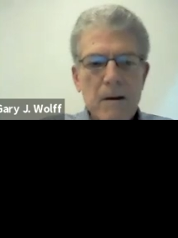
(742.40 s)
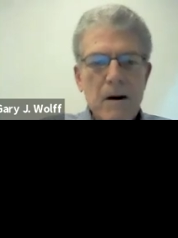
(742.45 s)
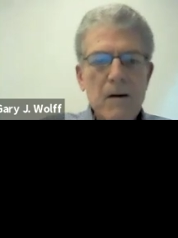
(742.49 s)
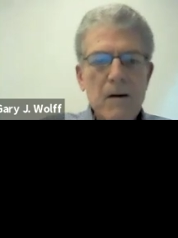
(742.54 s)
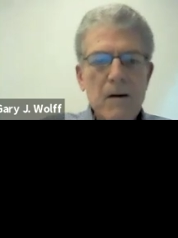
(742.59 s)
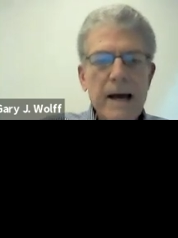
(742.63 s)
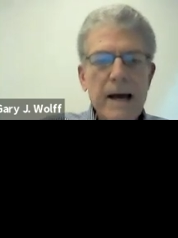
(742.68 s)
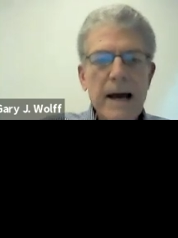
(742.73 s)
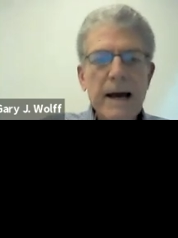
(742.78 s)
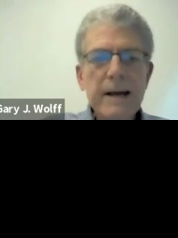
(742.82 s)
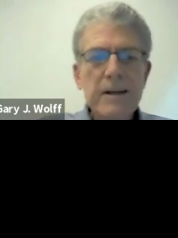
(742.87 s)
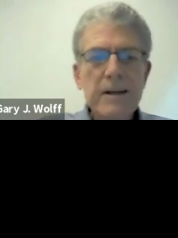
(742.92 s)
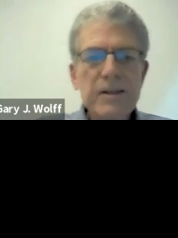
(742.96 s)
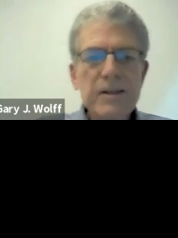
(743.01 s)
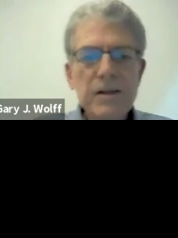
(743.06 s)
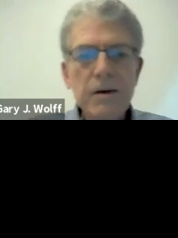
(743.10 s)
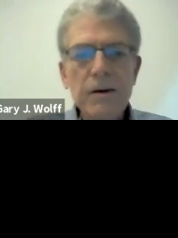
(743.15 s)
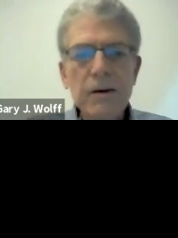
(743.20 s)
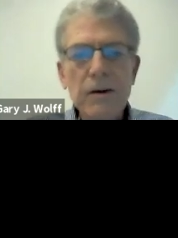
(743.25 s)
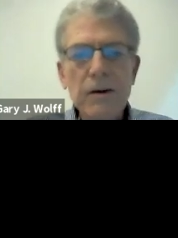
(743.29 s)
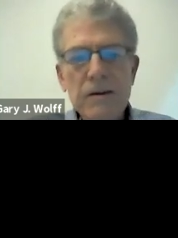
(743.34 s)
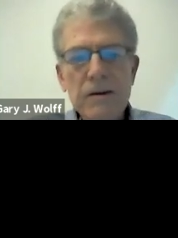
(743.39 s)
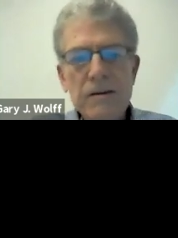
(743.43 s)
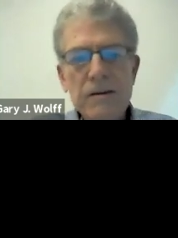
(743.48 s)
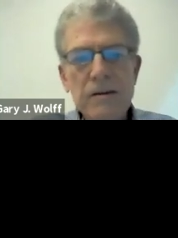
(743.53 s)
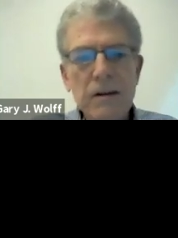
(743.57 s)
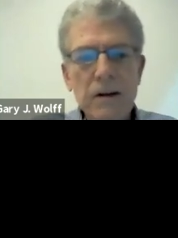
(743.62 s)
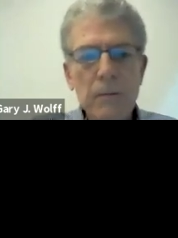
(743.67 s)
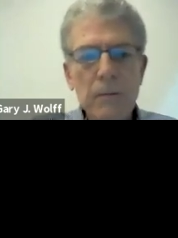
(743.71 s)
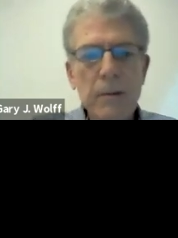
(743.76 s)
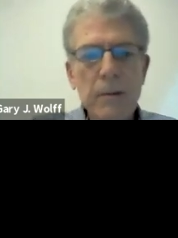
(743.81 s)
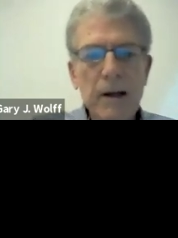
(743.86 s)
Okay, I can show you this
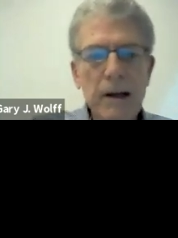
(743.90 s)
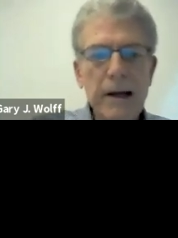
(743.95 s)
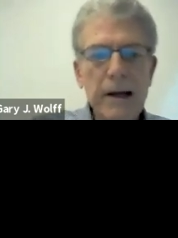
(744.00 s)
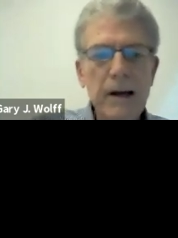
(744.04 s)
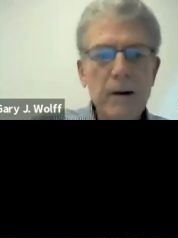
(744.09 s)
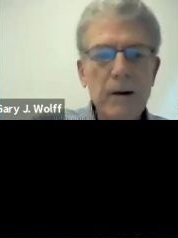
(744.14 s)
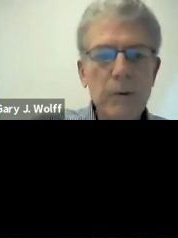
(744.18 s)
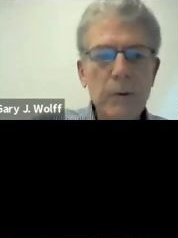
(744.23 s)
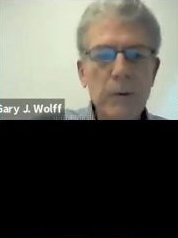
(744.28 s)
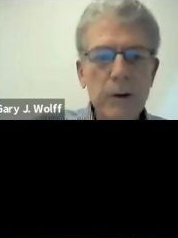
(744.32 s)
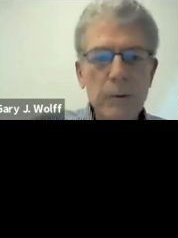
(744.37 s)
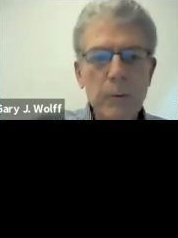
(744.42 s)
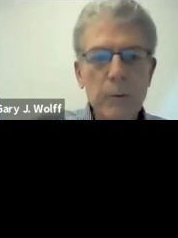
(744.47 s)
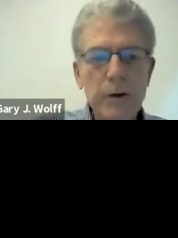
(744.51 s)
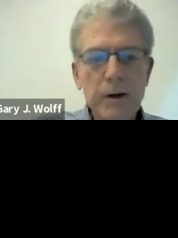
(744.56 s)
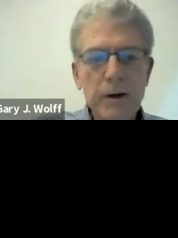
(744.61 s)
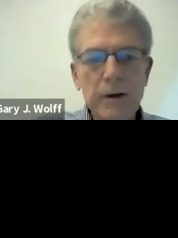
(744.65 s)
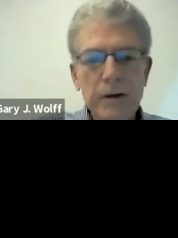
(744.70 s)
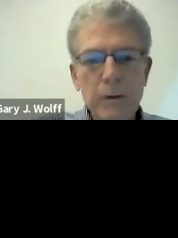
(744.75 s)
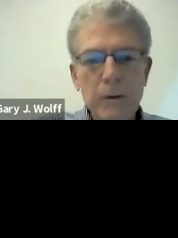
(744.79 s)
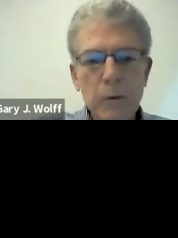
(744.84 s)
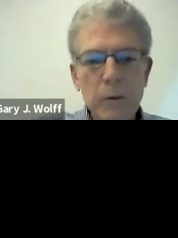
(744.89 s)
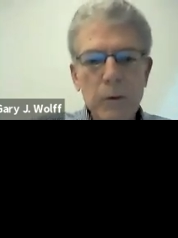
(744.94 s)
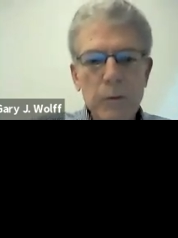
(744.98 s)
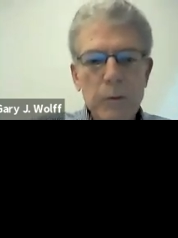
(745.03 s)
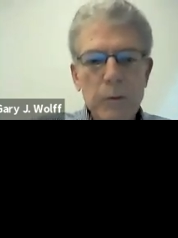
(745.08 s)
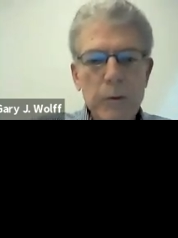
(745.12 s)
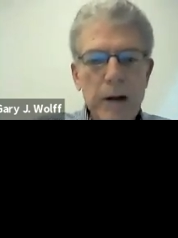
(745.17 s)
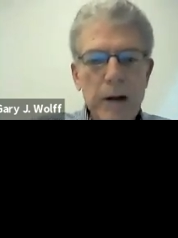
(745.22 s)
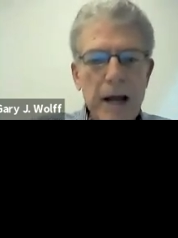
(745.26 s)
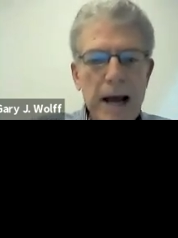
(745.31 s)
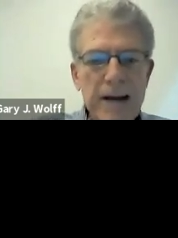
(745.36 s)
a little bit later when
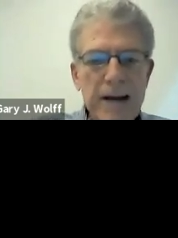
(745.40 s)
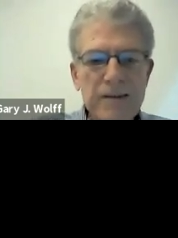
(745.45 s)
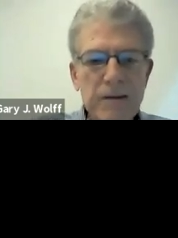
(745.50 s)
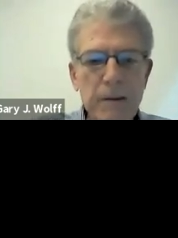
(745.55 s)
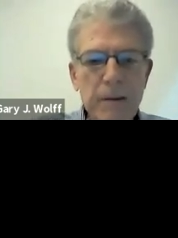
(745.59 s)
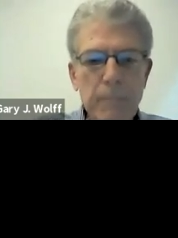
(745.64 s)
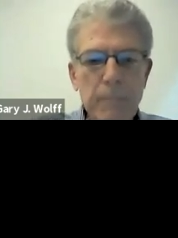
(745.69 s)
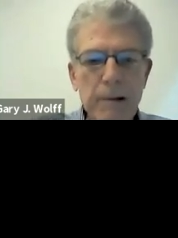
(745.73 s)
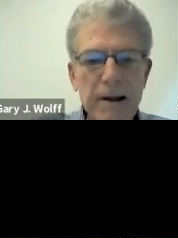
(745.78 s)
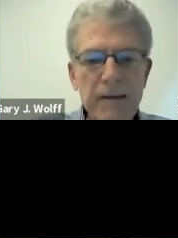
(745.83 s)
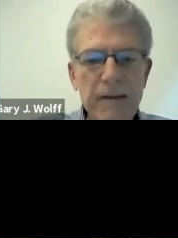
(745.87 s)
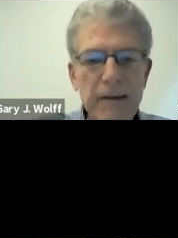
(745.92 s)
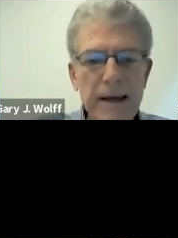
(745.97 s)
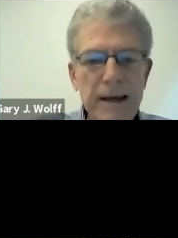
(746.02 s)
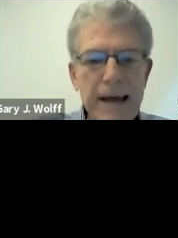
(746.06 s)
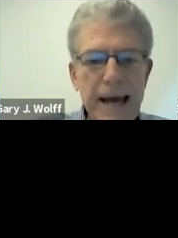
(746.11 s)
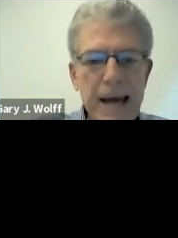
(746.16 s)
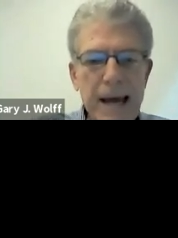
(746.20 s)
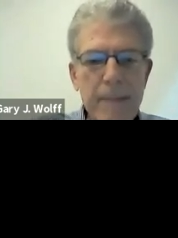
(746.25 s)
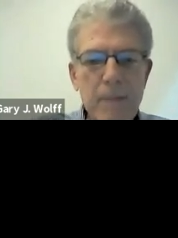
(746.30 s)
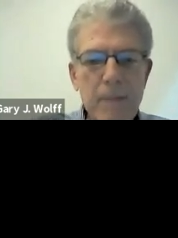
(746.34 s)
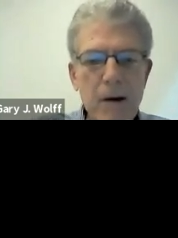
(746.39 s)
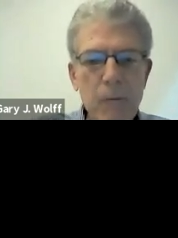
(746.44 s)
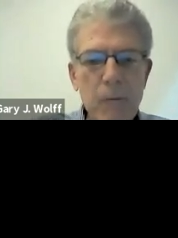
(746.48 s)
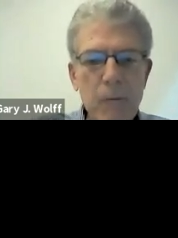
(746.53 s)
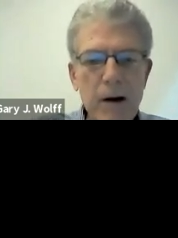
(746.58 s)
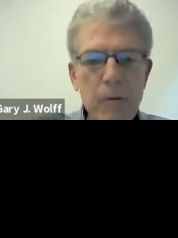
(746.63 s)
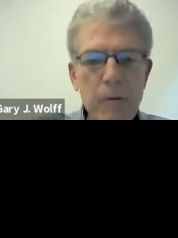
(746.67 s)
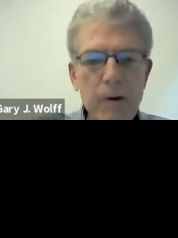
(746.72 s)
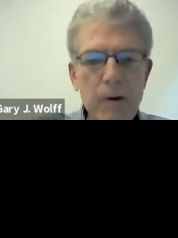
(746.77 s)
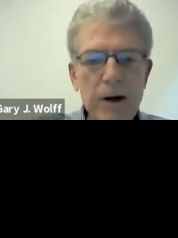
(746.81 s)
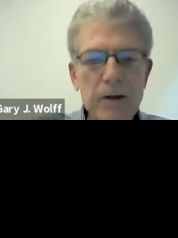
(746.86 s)
we actually play the game.
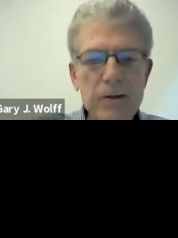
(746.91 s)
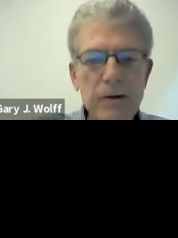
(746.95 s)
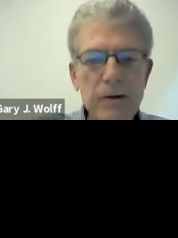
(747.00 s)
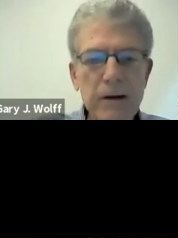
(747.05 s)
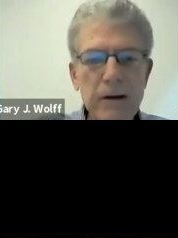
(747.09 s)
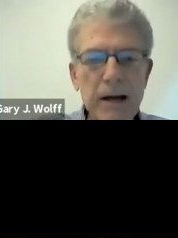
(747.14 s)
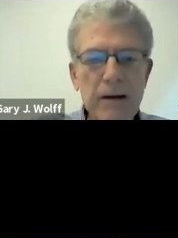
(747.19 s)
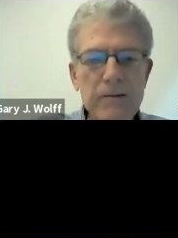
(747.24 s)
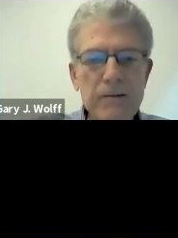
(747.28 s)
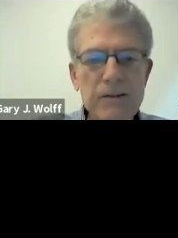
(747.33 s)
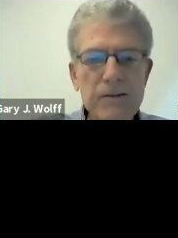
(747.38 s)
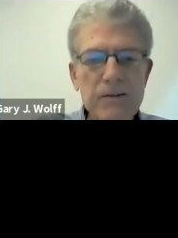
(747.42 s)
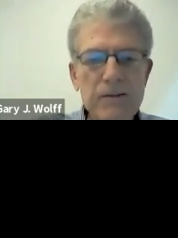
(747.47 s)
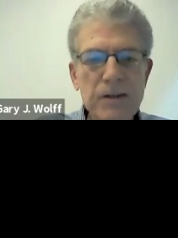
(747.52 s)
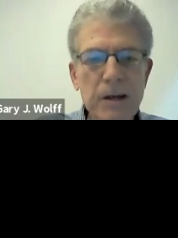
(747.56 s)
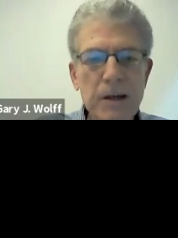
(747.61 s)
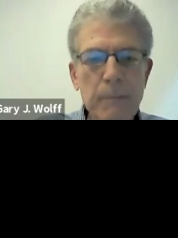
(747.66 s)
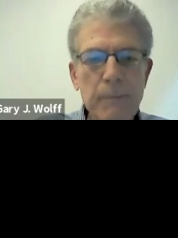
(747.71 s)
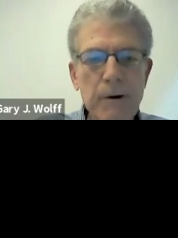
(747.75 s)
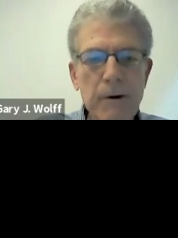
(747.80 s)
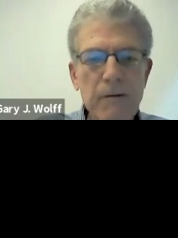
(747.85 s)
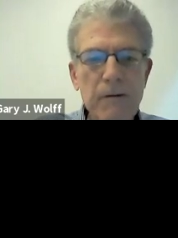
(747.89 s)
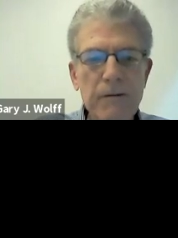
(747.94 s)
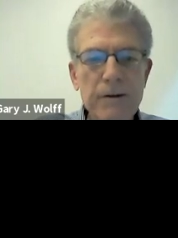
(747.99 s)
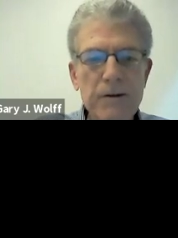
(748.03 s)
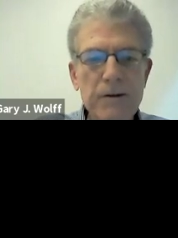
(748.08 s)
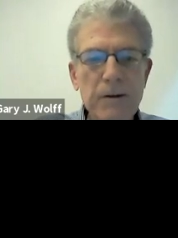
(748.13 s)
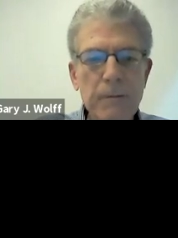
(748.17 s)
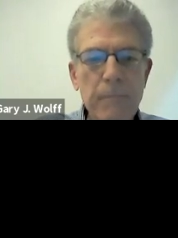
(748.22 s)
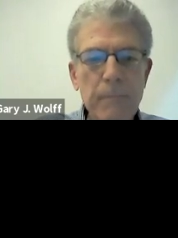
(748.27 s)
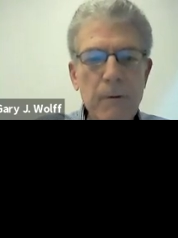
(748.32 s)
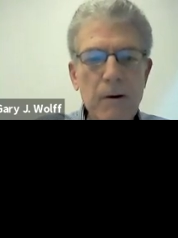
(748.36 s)
What I want to do now is to skip over
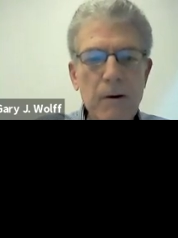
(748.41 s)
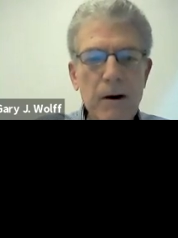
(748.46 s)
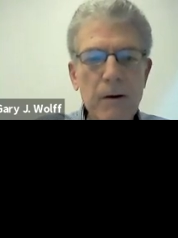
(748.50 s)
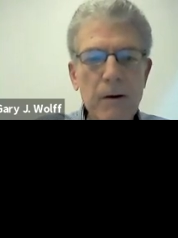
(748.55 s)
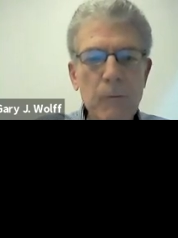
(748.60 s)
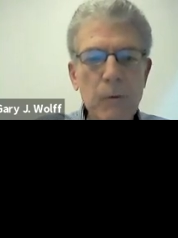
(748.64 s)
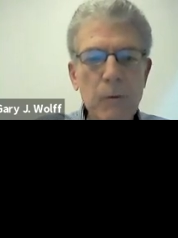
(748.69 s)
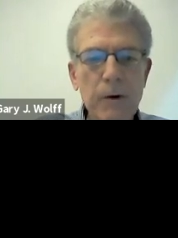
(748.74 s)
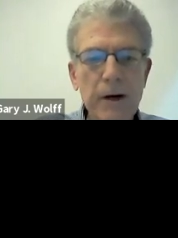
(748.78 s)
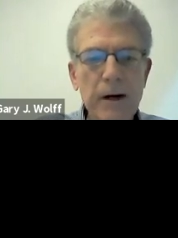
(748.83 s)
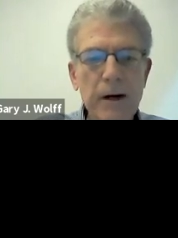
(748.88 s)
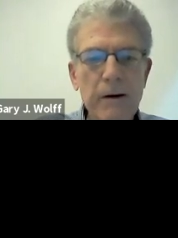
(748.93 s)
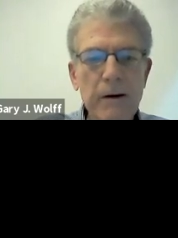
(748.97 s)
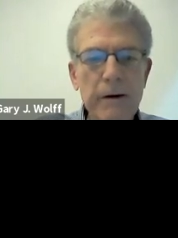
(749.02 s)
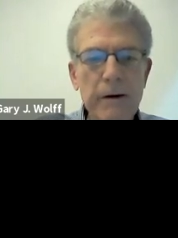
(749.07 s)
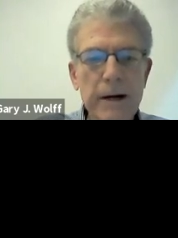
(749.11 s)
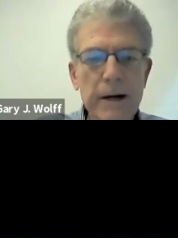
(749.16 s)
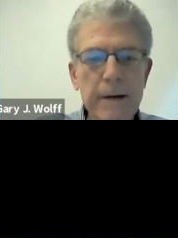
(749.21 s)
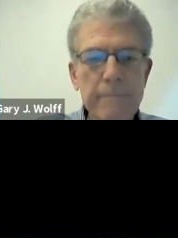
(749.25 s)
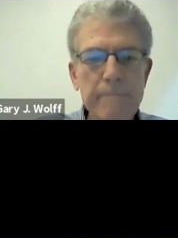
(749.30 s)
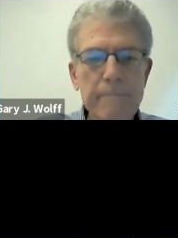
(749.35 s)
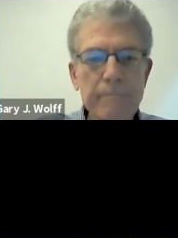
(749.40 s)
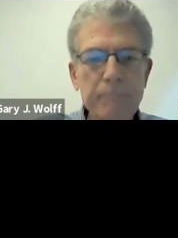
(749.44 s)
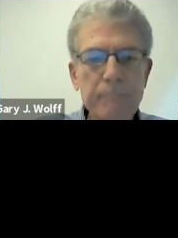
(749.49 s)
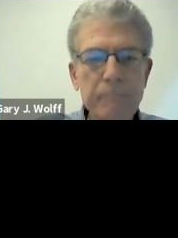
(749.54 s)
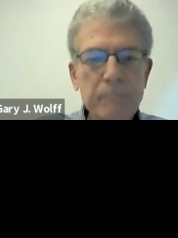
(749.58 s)
to the part where